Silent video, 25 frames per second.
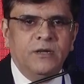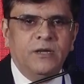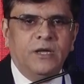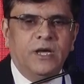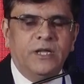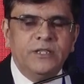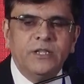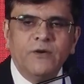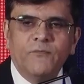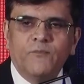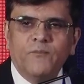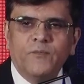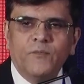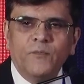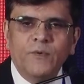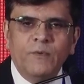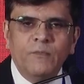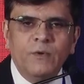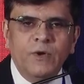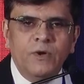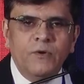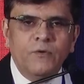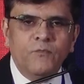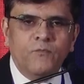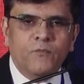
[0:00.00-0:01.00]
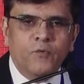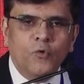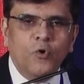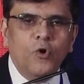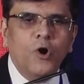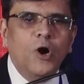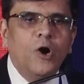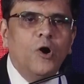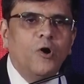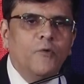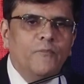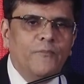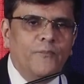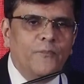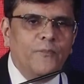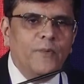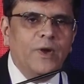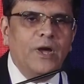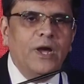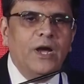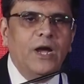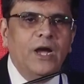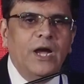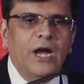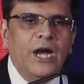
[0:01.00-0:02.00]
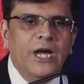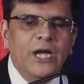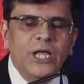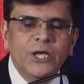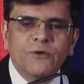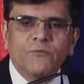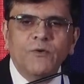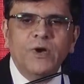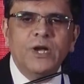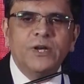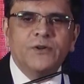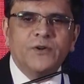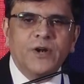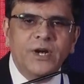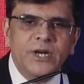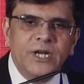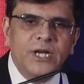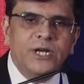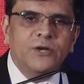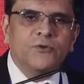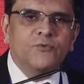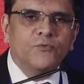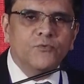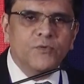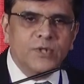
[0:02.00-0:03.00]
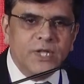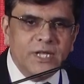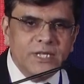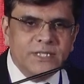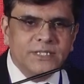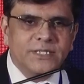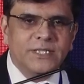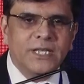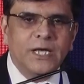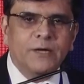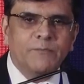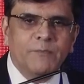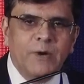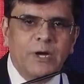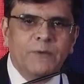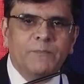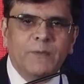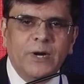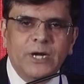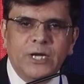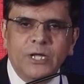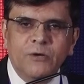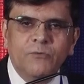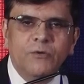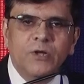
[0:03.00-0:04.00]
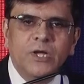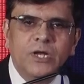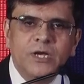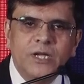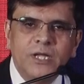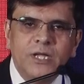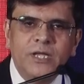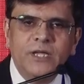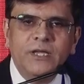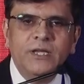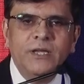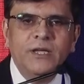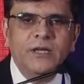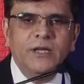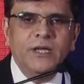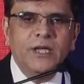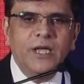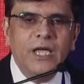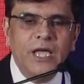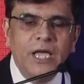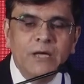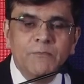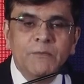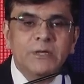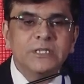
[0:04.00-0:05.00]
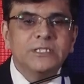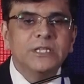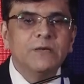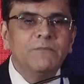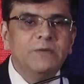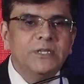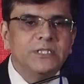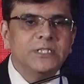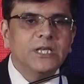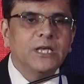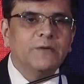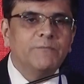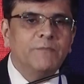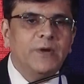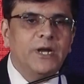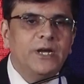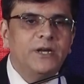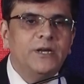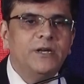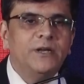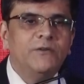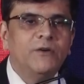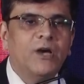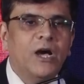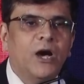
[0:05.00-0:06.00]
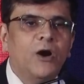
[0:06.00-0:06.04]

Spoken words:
And the flow of adequate credit to this segment, particularly MSME segment,